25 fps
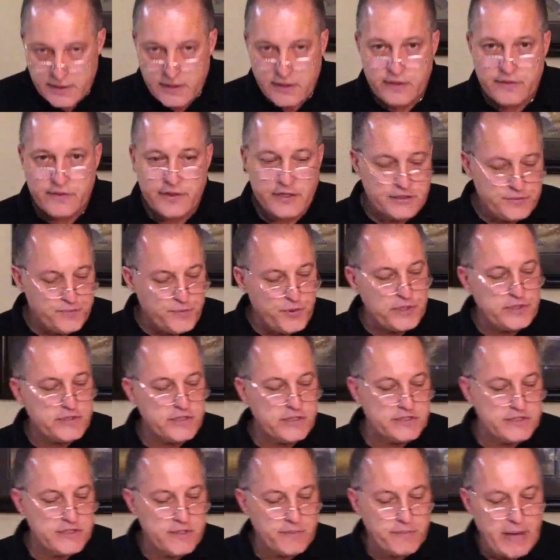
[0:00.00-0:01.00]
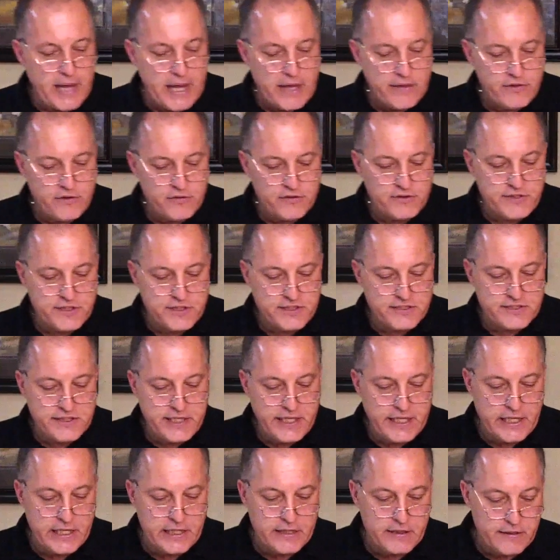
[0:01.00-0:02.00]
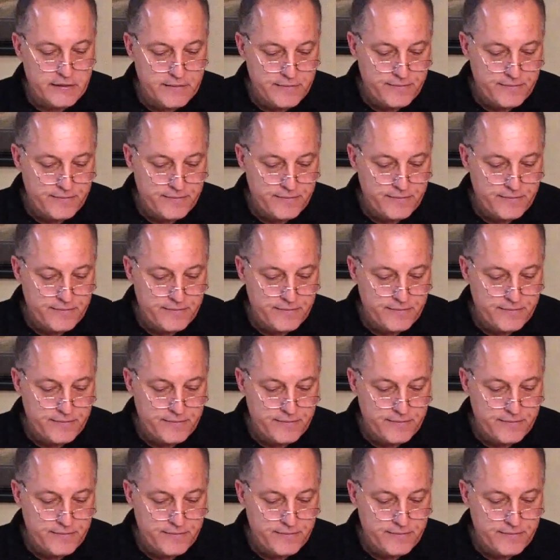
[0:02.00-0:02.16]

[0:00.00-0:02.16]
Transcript: This brings us to Matthew 16,